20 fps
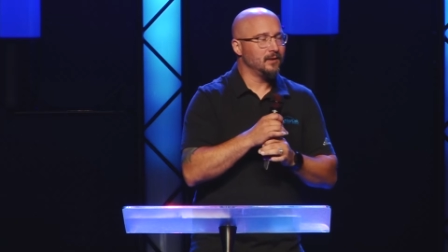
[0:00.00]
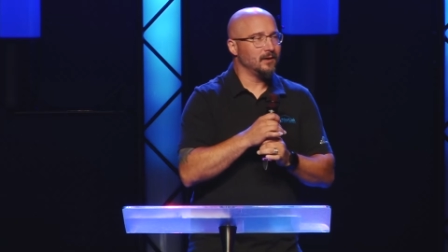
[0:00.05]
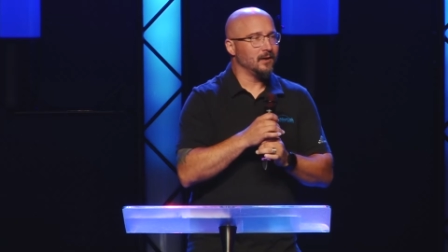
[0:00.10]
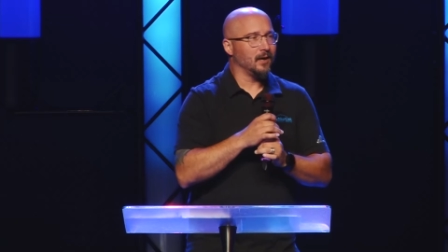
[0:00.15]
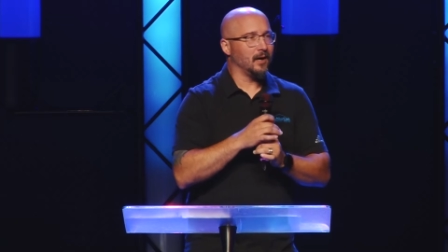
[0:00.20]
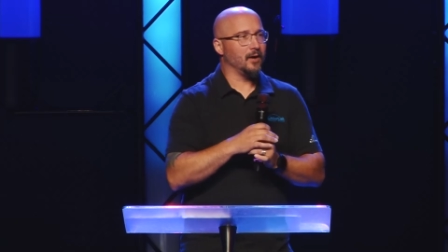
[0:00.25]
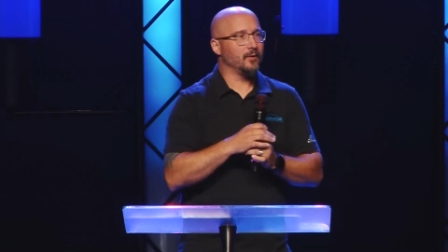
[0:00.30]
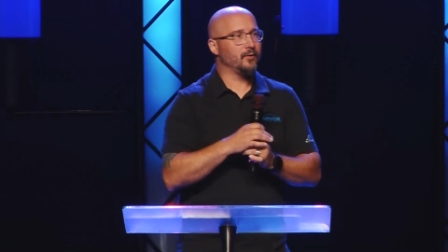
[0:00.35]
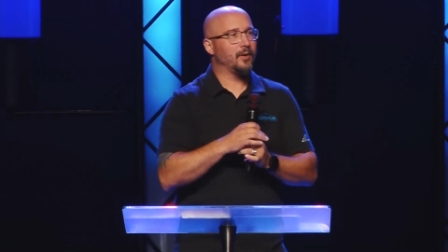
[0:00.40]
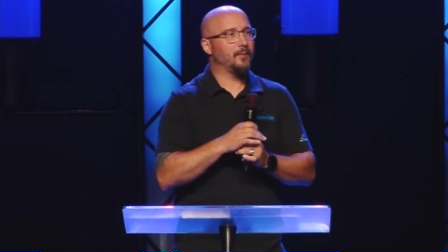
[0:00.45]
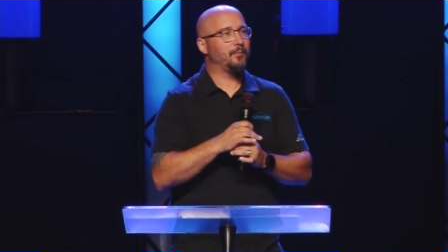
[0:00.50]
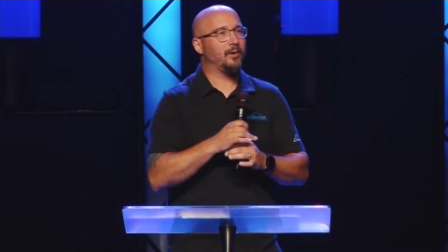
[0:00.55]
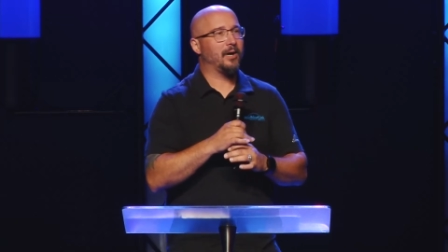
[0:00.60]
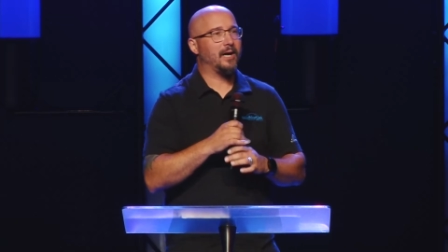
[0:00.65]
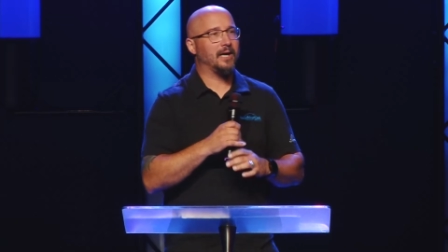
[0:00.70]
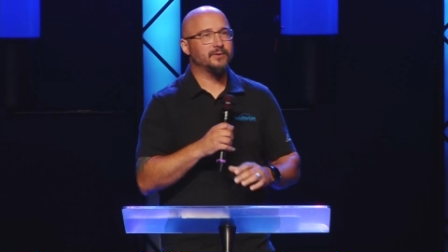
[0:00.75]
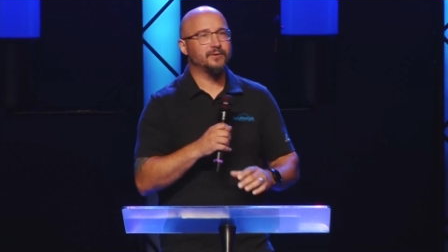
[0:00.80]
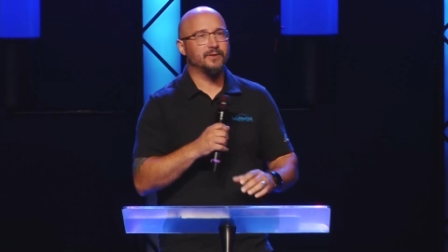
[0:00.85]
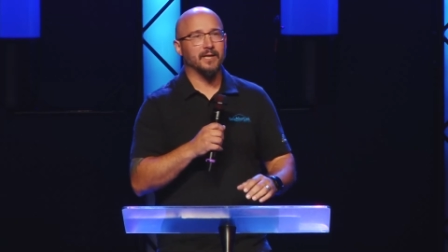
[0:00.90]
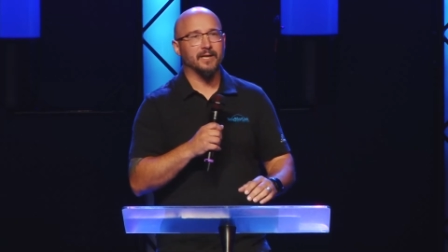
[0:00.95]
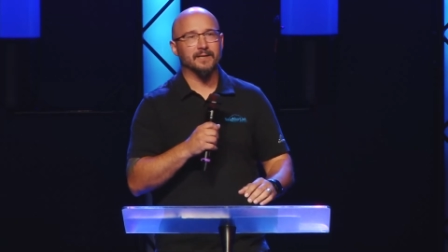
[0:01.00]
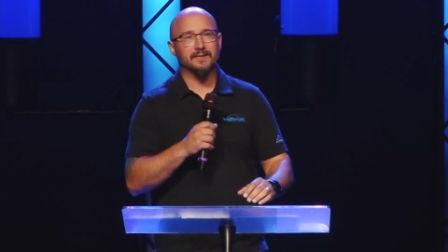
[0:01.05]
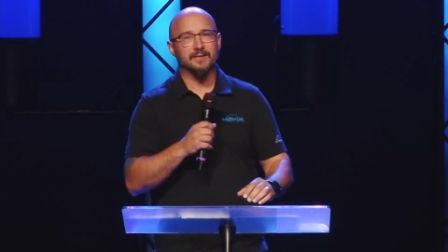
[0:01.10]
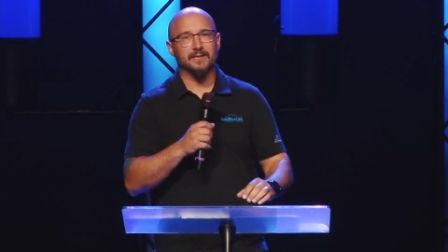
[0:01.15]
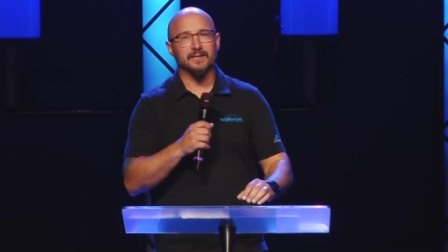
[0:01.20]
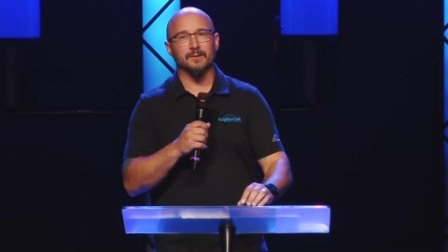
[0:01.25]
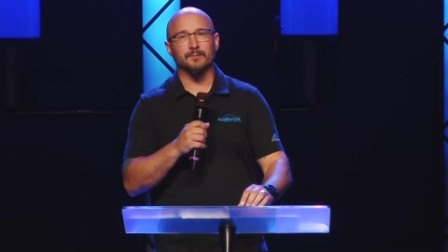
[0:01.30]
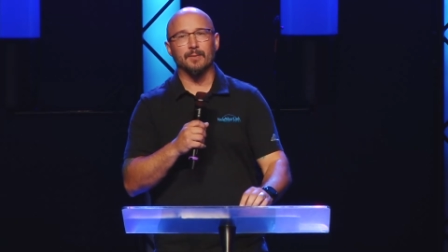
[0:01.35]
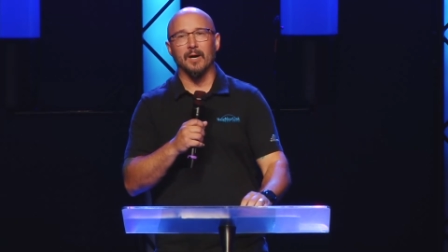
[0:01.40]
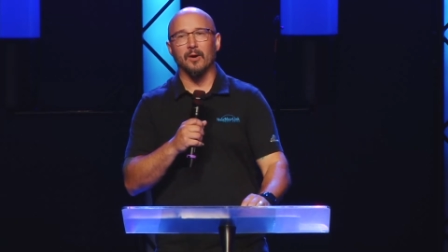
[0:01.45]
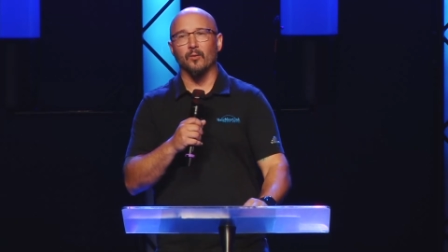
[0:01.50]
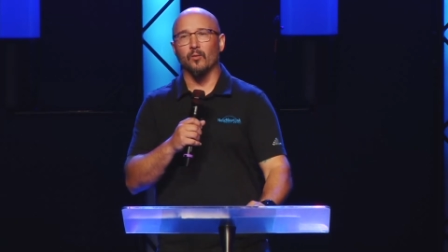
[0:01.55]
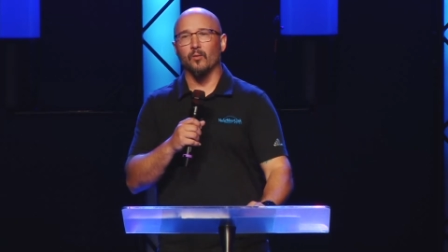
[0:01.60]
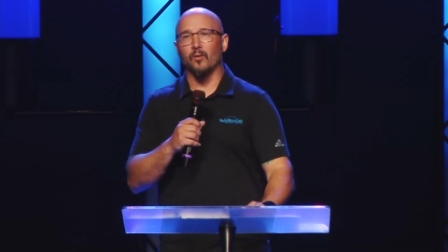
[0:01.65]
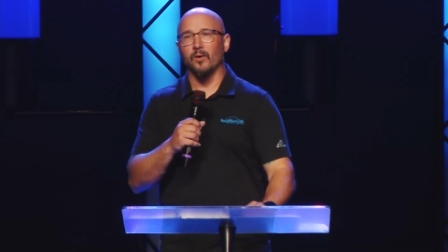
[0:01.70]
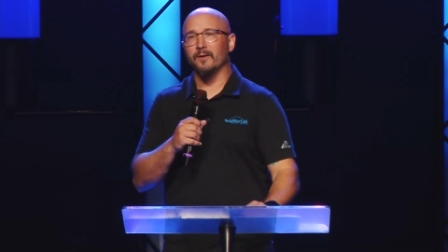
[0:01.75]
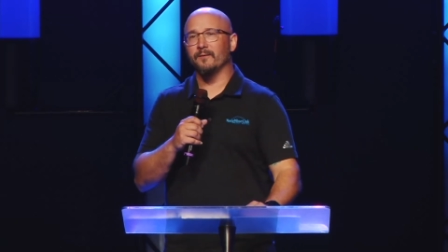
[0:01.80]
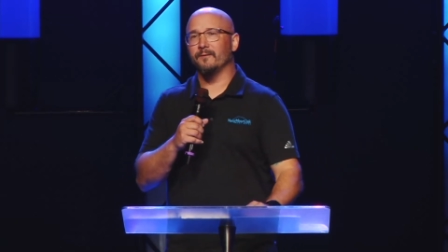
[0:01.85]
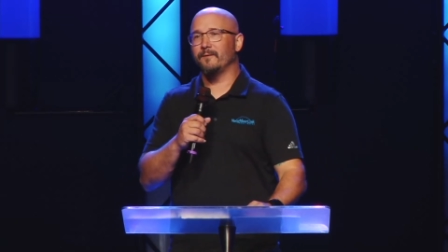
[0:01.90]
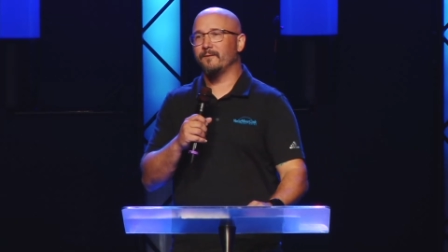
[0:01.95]
100 projects is about
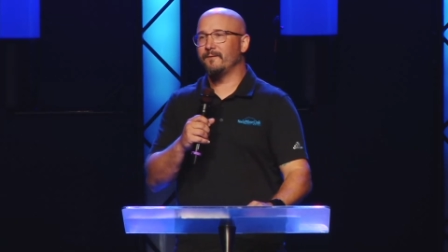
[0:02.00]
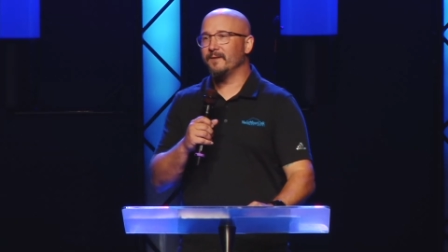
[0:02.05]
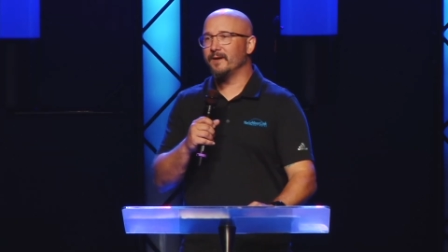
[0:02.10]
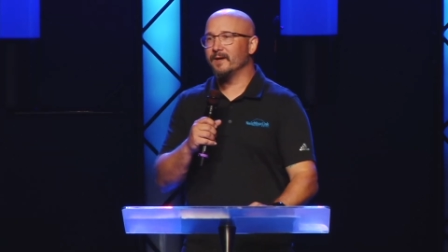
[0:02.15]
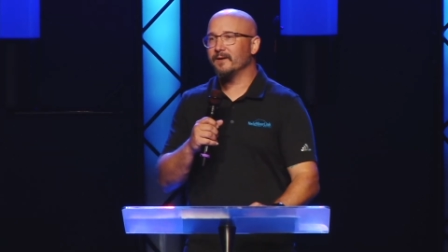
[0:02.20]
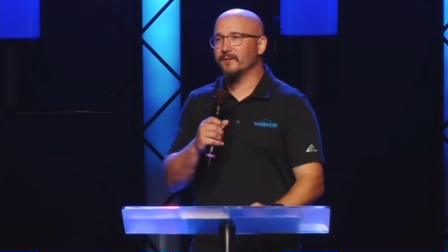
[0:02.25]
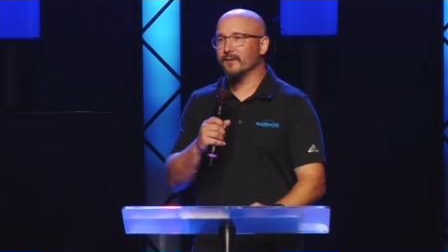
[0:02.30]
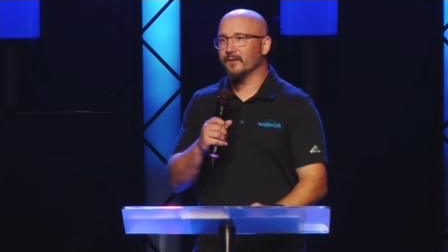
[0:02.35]
one fifth